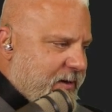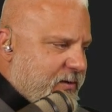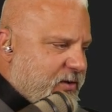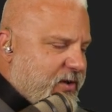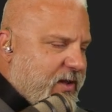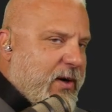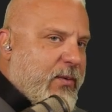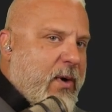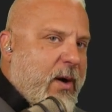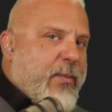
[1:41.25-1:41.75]
so
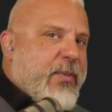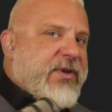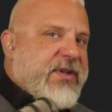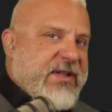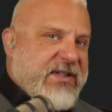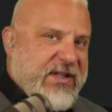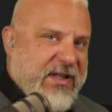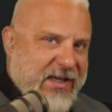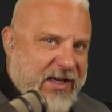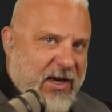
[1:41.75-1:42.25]
that represents
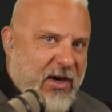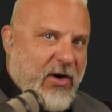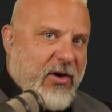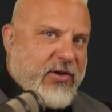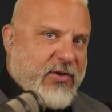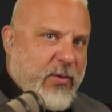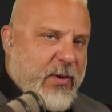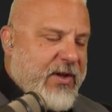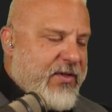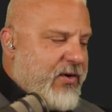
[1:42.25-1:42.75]
the year
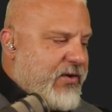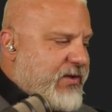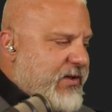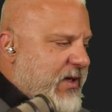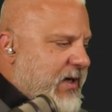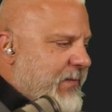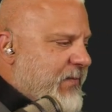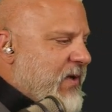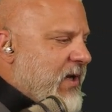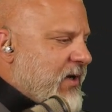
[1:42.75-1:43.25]

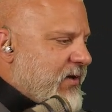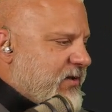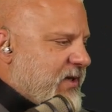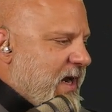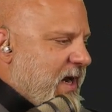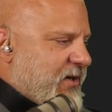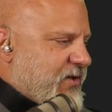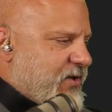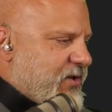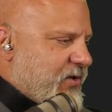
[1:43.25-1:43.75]

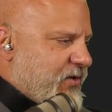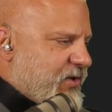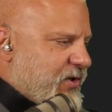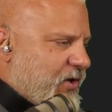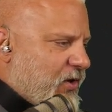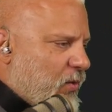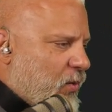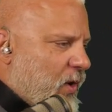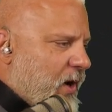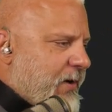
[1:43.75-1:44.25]

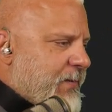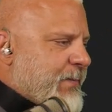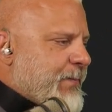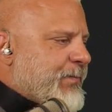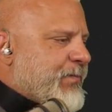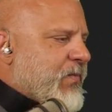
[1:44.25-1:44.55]
2013-001,